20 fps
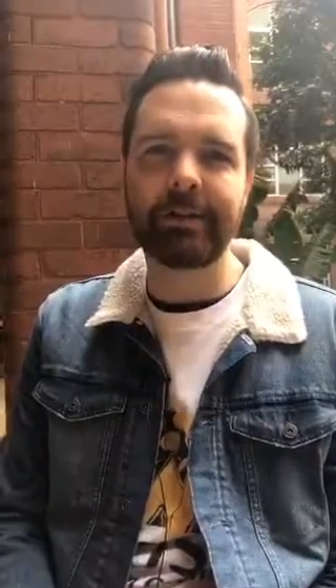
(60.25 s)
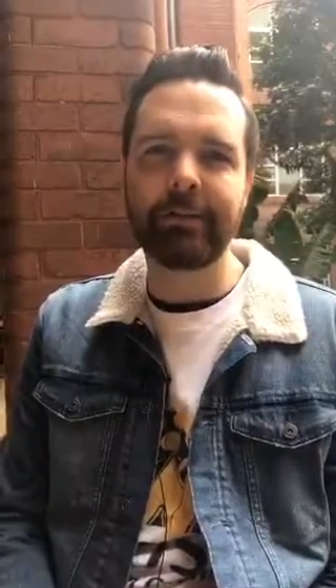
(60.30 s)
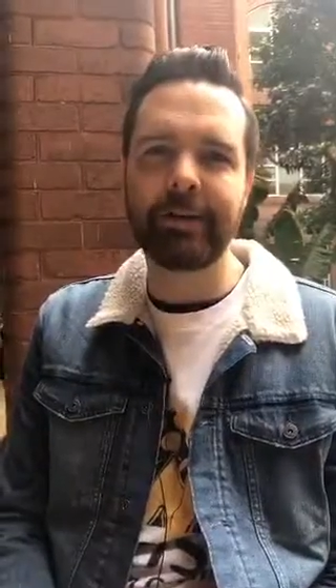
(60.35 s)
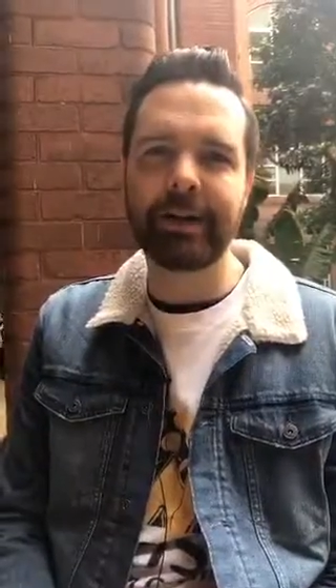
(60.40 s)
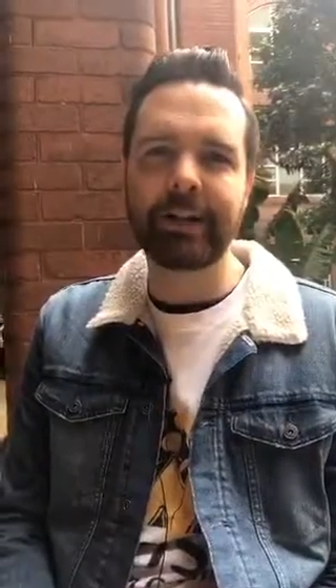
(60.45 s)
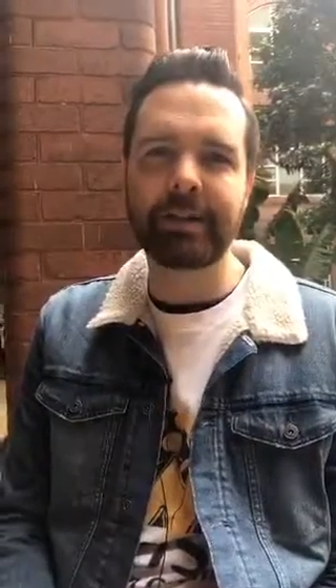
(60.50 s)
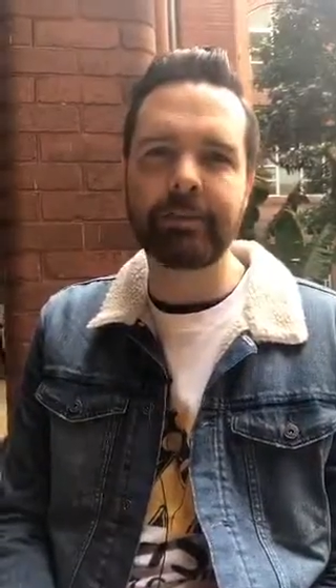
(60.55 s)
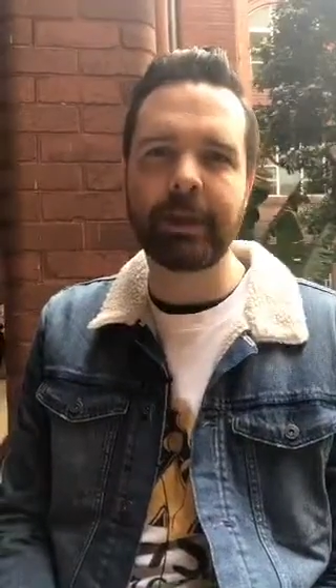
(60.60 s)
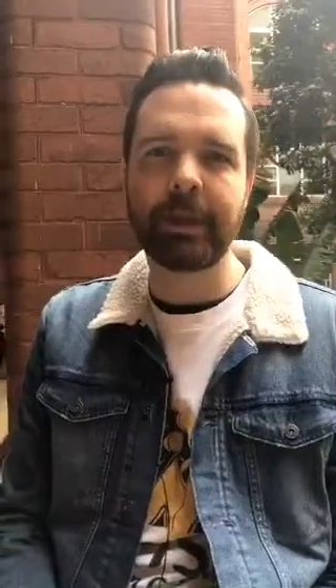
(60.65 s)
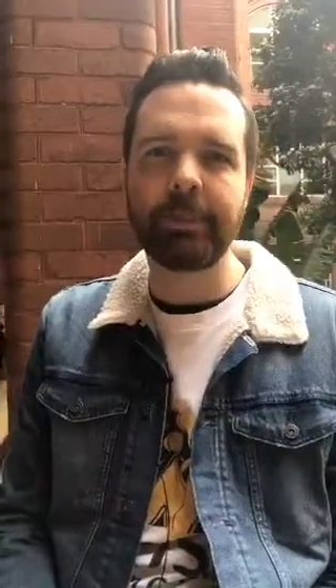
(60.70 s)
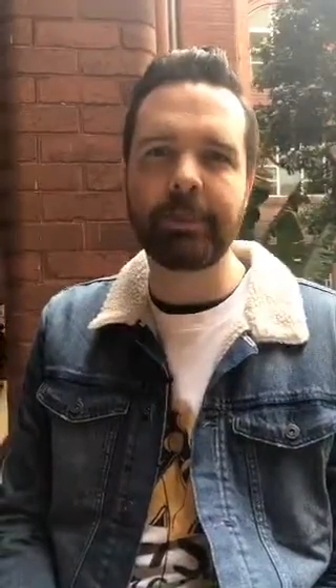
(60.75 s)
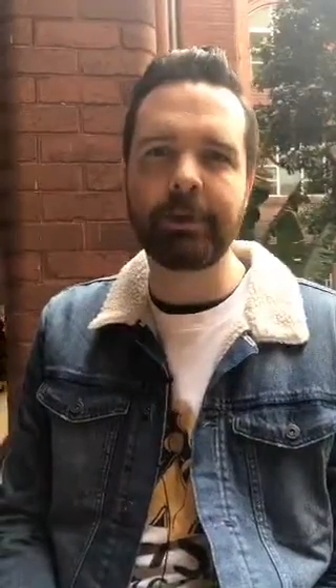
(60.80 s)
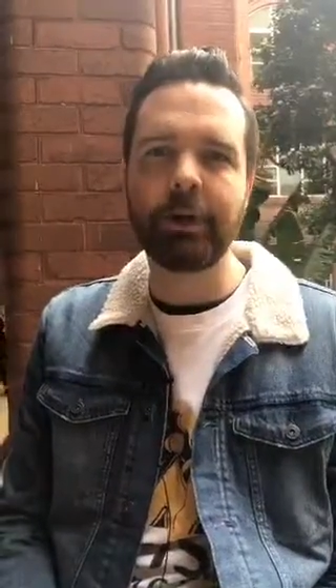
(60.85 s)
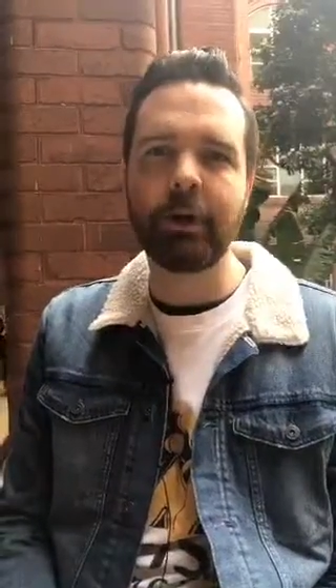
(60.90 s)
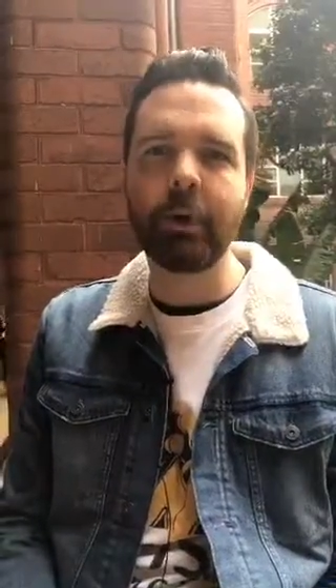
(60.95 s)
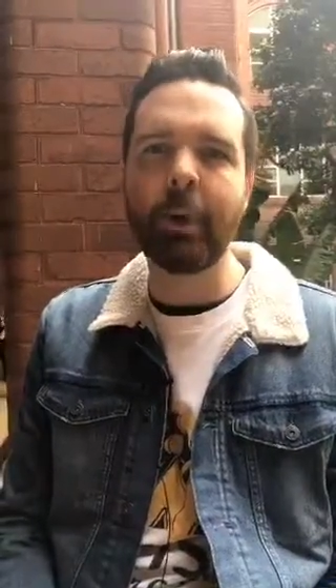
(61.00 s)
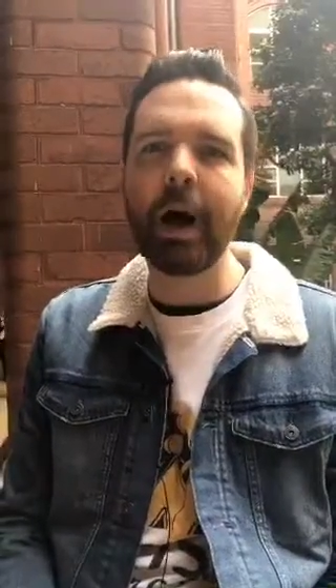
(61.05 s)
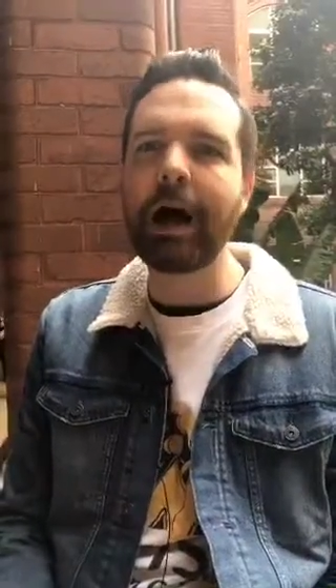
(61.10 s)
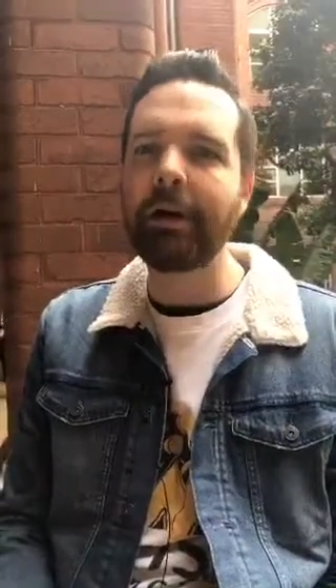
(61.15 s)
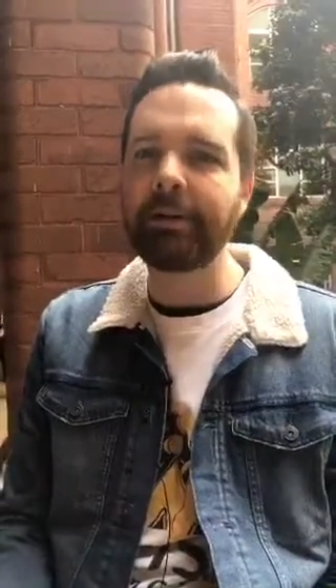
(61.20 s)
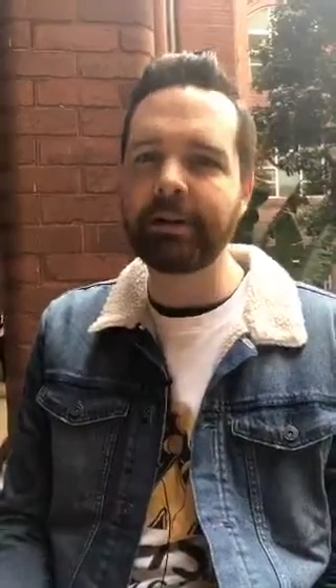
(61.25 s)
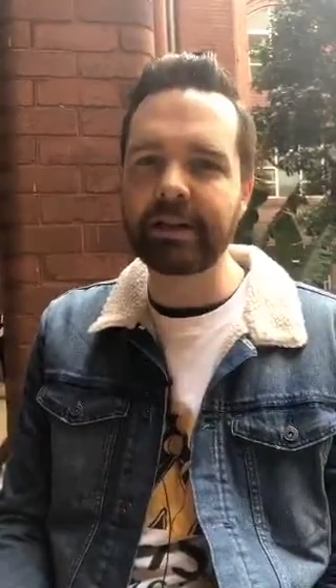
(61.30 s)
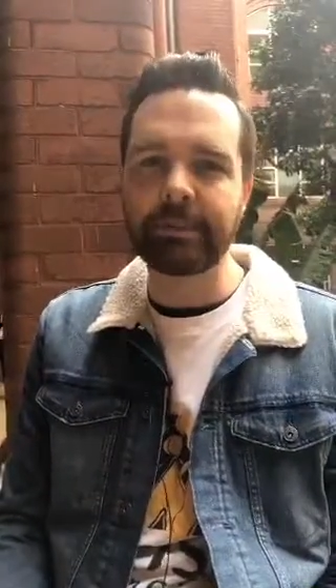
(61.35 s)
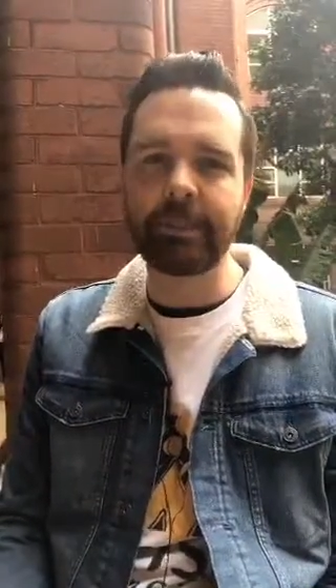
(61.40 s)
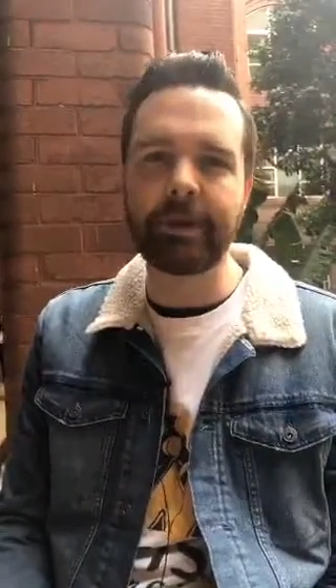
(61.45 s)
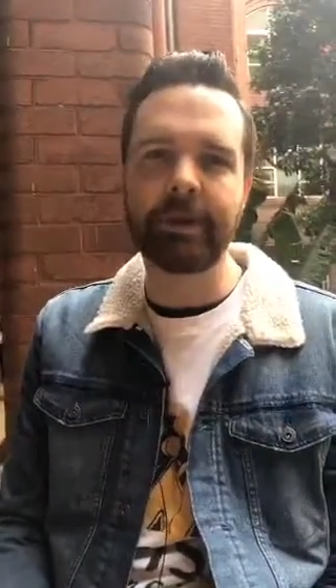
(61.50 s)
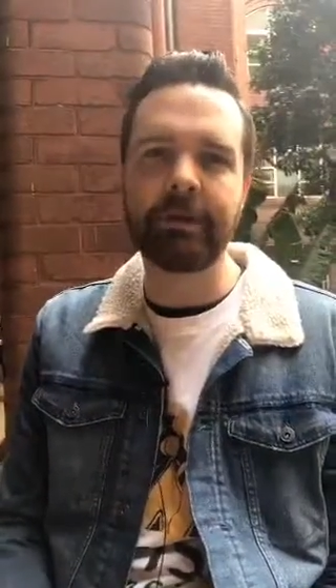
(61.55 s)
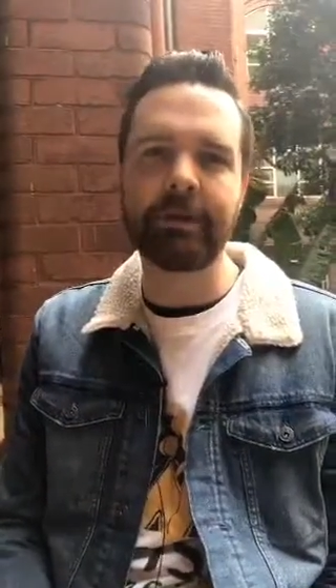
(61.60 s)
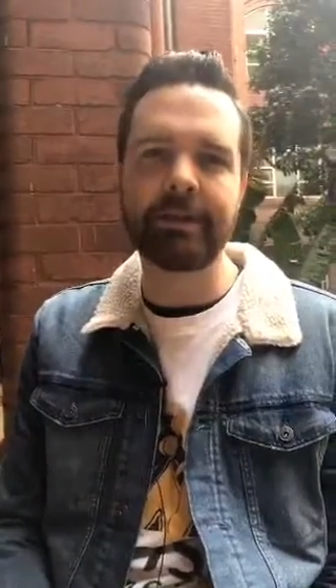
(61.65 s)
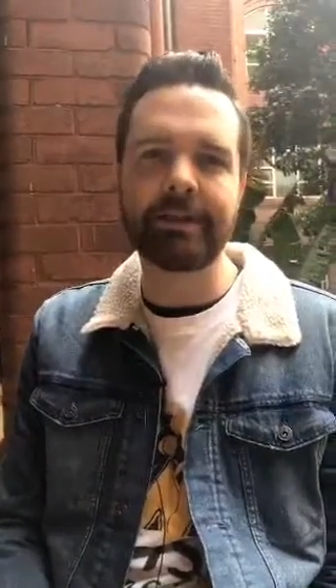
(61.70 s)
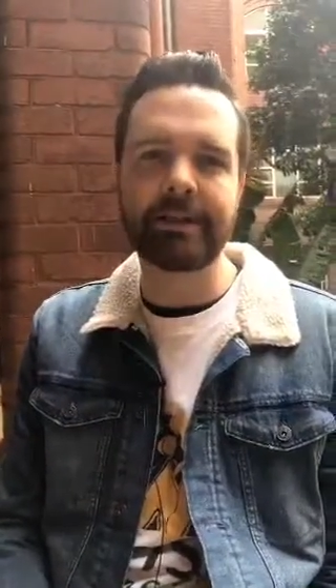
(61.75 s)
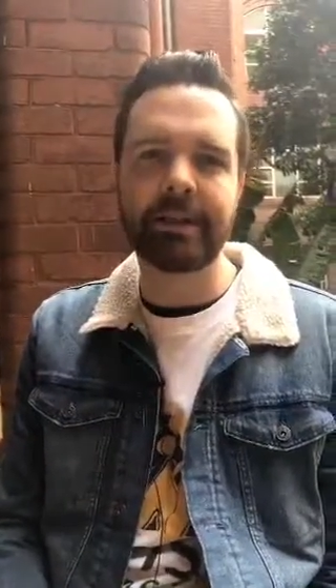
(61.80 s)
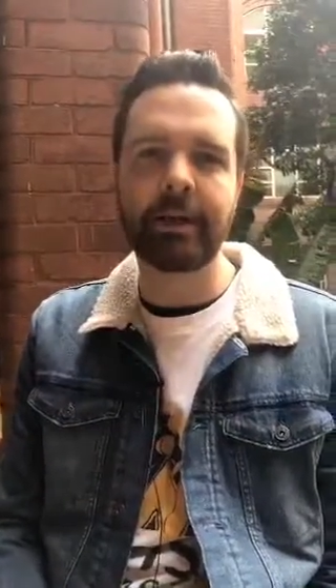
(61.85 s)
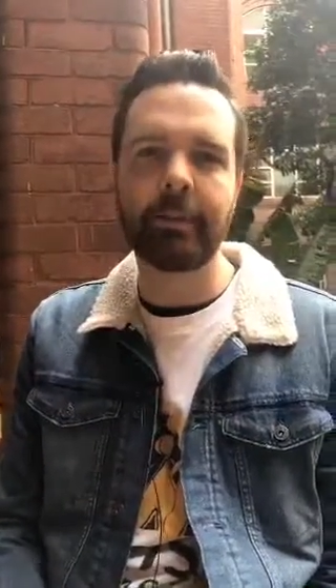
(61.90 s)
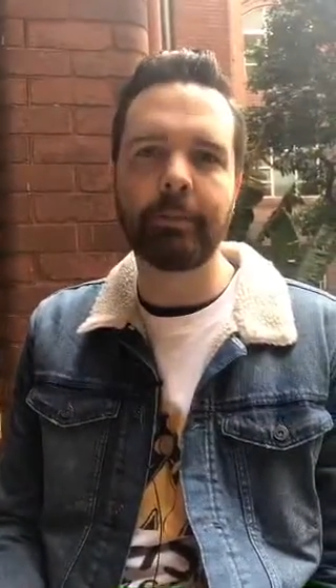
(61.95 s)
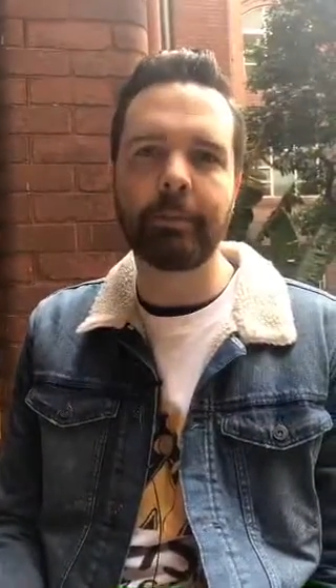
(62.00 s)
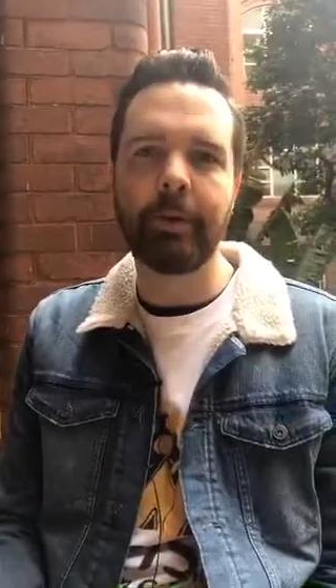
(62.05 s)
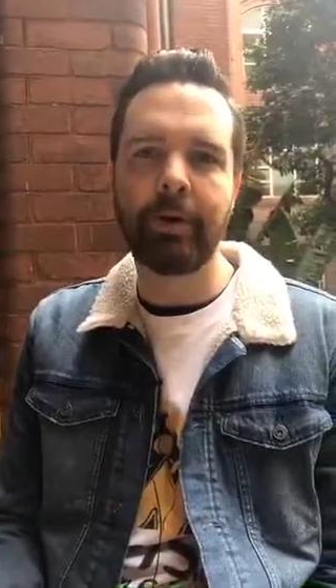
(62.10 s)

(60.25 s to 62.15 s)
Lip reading: affects people who are experiencing